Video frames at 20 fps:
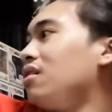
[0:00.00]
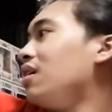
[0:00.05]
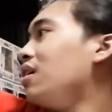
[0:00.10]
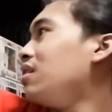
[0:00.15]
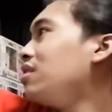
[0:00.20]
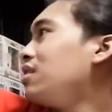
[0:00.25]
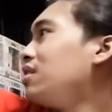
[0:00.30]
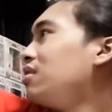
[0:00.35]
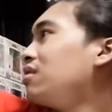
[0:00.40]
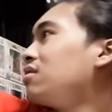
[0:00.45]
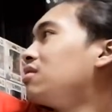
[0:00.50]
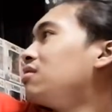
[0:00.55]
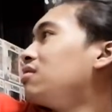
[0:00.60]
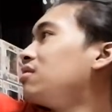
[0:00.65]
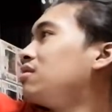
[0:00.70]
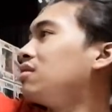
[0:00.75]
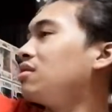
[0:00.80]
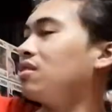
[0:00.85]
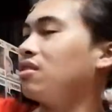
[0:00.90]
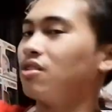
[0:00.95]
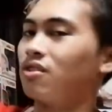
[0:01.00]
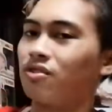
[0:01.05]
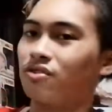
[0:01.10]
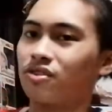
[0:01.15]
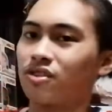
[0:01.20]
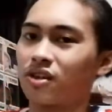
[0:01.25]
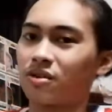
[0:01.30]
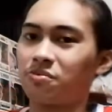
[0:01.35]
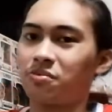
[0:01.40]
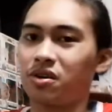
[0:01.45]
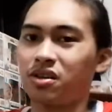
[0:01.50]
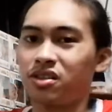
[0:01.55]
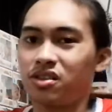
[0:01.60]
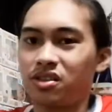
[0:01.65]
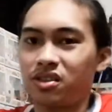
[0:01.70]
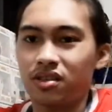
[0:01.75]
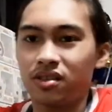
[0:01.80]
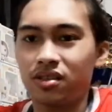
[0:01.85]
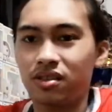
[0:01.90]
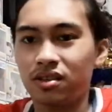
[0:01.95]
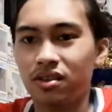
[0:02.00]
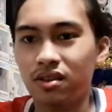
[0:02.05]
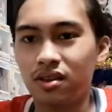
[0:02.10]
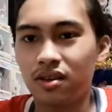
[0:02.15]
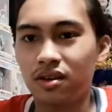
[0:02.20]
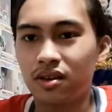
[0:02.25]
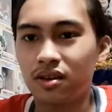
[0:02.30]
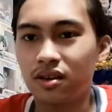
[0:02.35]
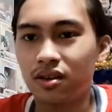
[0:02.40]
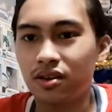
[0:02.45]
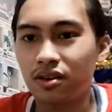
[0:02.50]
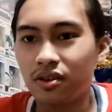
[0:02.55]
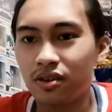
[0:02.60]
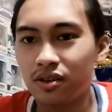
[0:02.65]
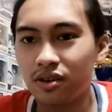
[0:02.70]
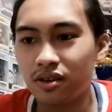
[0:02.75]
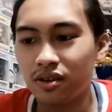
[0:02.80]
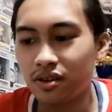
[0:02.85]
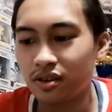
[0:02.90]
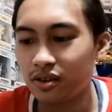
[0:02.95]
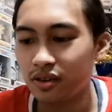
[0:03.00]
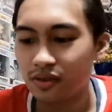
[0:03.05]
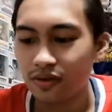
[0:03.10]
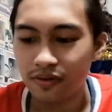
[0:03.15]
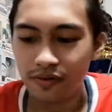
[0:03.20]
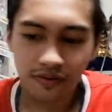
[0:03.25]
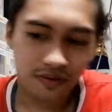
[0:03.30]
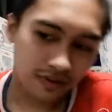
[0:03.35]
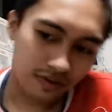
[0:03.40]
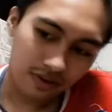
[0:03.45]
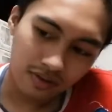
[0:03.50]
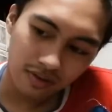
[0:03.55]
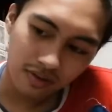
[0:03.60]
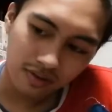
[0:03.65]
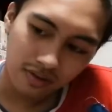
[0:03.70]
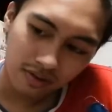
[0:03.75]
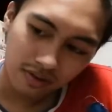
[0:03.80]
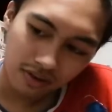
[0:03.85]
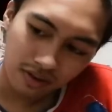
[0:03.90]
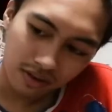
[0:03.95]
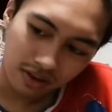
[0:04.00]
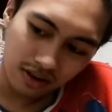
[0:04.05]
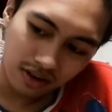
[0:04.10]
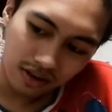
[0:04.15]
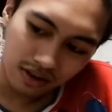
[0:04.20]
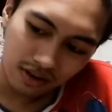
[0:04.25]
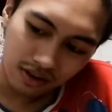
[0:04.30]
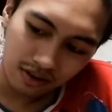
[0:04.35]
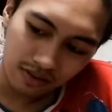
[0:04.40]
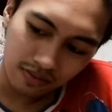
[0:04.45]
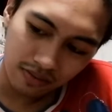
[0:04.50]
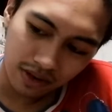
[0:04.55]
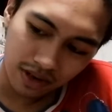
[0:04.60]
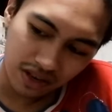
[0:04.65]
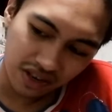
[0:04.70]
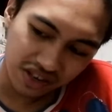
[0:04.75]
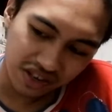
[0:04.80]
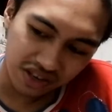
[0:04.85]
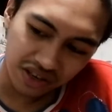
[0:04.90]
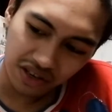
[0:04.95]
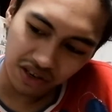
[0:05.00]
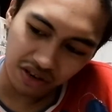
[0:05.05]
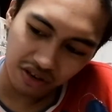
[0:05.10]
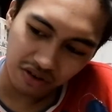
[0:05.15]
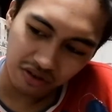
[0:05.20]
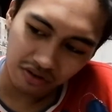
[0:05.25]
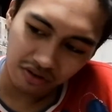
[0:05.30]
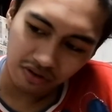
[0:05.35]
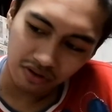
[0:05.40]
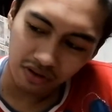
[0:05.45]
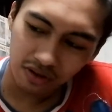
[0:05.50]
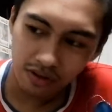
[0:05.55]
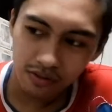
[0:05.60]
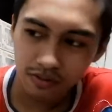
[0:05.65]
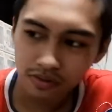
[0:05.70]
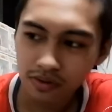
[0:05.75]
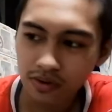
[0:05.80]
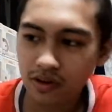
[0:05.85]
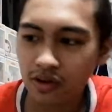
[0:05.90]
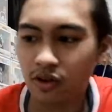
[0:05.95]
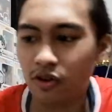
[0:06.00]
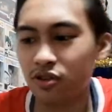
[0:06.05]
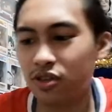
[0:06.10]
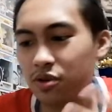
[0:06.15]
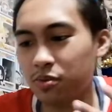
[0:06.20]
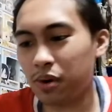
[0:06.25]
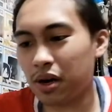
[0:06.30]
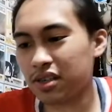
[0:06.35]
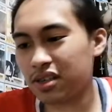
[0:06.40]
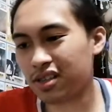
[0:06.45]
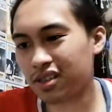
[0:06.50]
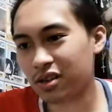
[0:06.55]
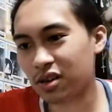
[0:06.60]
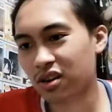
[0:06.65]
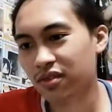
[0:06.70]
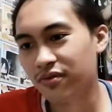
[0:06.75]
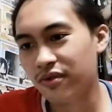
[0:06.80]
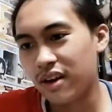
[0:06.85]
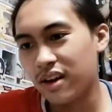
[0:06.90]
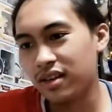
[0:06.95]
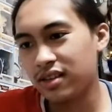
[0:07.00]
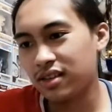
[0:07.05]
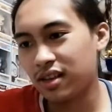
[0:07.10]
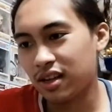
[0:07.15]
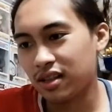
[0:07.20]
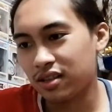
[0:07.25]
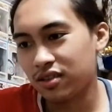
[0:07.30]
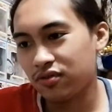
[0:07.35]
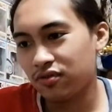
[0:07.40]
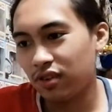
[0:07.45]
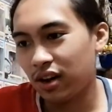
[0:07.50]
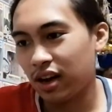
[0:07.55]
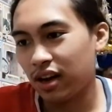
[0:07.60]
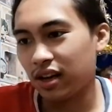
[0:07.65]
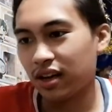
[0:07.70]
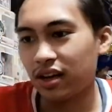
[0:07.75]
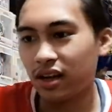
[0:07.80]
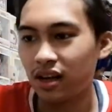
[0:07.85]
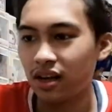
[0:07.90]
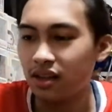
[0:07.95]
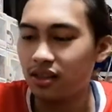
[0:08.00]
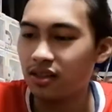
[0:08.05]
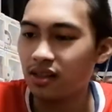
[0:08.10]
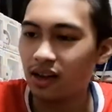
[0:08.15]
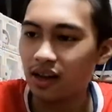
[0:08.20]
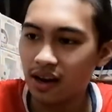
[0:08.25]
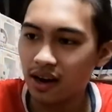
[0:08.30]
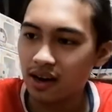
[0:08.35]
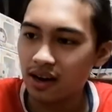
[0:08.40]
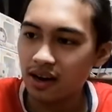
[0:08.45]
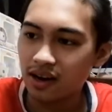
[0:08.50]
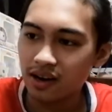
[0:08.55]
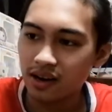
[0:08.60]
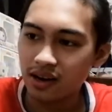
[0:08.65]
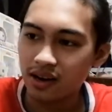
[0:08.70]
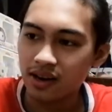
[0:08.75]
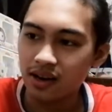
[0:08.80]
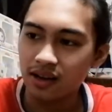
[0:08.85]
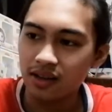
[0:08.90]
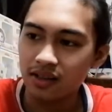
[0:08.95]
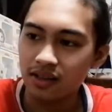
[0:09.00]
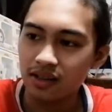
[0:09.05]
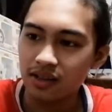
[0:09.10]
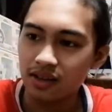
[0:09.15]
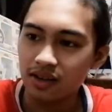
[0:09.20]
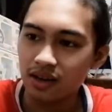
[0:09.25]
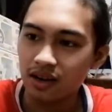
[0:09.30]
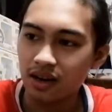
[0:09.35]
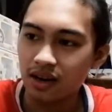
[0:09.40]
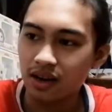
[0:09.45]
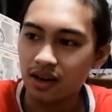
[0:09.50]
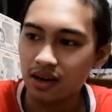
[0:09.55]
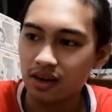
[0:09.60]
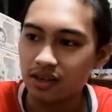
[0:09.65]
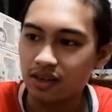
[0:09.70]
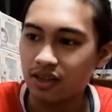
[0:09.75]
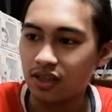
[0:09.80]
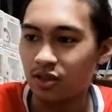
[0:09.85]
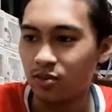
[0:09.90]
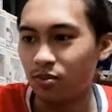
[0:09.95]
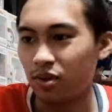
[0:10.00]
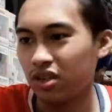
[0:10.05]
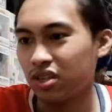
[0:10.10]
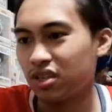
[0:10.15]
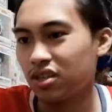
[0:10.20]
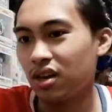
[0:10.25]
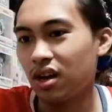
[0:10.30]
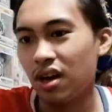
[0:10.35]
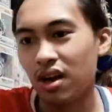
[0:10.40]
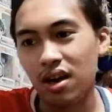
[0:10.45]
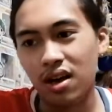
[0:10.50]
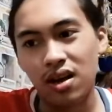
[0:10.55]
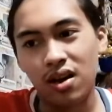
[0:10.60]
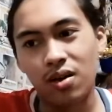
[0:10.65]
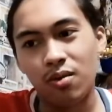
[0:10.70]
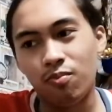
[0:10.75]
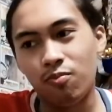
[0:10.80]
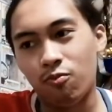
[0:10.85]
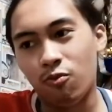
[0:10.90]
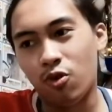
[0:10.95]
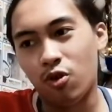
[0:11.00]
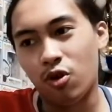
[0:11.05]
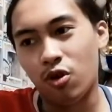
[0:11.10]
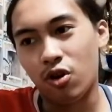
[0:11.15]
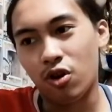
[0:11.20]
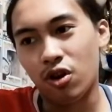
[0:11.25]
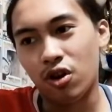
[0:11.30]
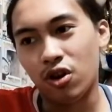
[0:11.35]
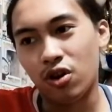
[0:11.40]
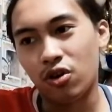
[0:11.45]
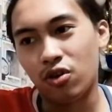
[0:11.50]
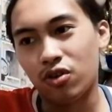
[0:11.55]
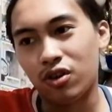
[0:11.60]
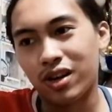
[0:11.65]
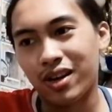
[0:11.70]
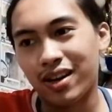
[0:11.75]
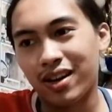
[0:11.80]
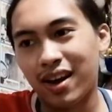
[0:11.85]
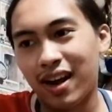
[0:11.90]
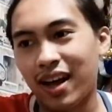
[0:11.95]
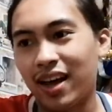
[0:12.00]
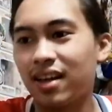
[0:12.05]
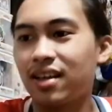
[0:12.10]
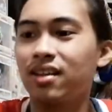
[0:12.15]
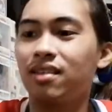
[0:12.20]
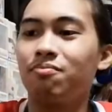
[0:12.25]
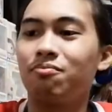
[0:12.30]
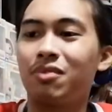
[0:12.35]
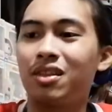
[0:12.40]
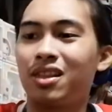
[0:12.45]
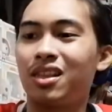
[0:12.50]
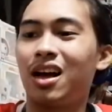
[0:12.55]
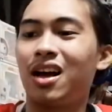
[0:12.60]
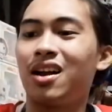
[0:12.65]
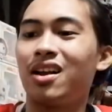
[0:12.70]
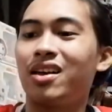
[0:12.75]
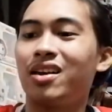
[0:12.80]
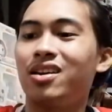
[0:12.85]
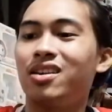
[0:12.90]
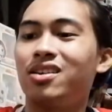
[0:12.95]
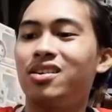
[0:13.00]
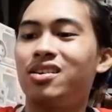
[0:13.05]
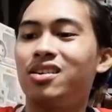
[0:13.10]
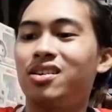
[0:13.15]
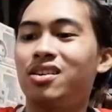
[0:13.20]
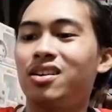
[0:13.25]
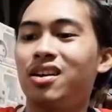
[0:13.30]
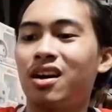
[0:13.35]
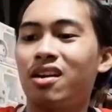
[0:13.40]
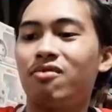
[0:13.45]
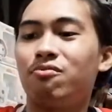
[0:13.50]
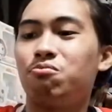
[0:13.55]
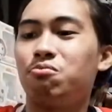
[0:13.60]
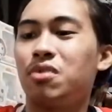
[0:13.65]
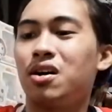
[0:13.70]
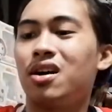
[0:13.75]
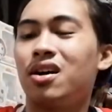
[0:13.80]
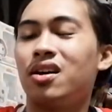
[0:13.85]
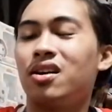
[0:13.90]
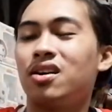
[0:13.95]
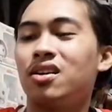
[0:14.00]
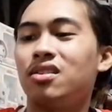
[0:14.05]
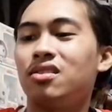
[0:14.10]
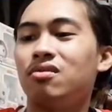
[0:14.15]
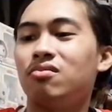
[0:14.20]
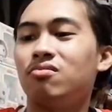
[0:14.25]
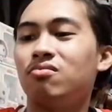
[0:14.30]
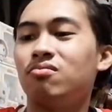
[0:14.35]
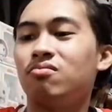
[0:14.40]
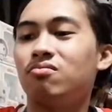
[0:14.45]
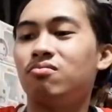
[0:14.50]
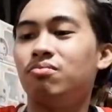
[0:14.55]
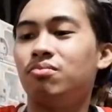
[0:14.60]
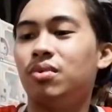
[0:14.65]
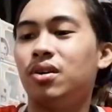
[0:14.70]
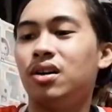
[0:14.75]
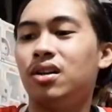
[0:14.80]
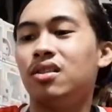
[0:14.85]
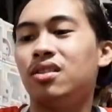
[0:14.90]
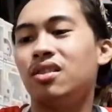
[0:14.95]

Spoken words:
I didn't, think much of, because OG boxes are very satisfying, and the hair here in the re-release is much more looking like metallic kind of variant, but